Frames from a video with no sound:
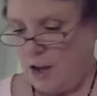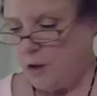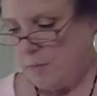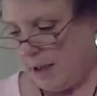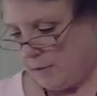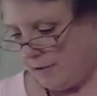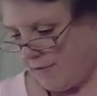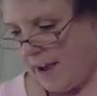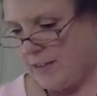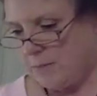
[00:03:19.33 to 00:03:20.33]
You'll be able to
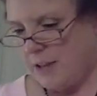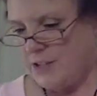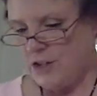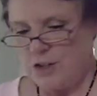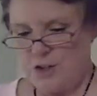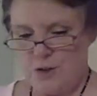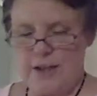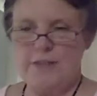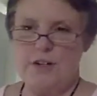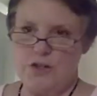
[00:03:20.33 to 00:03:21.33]
find the places to do
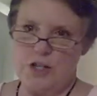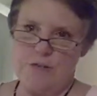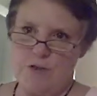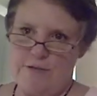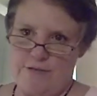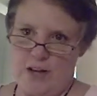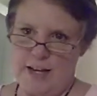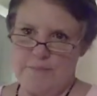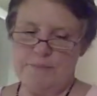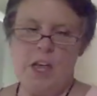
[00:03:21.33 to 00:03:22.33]
that are just for
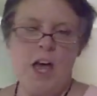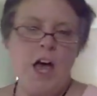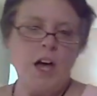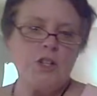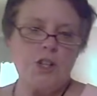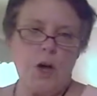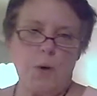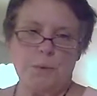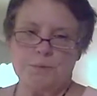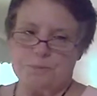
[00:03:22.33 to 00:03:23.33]
fun.
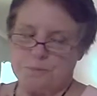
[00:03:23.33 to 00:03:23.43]
So